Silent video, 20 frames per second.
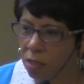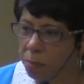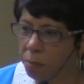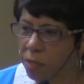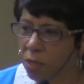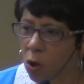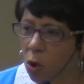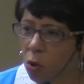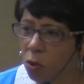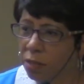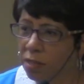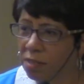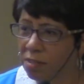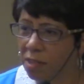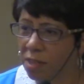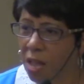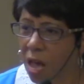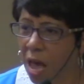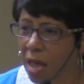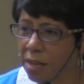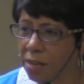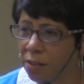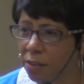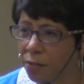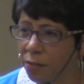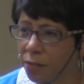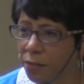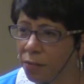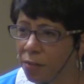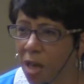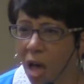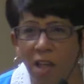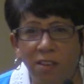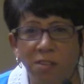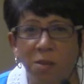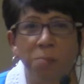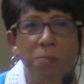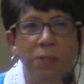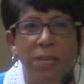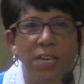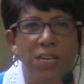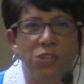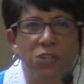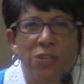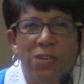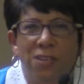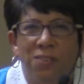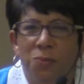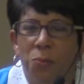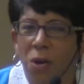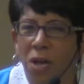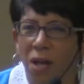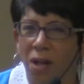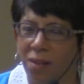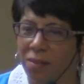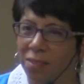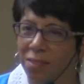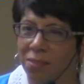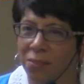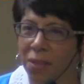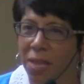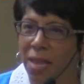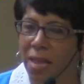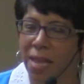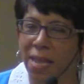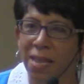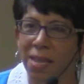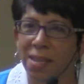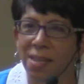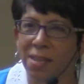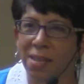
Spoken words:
Behold is a kind of contemplation as well, okay?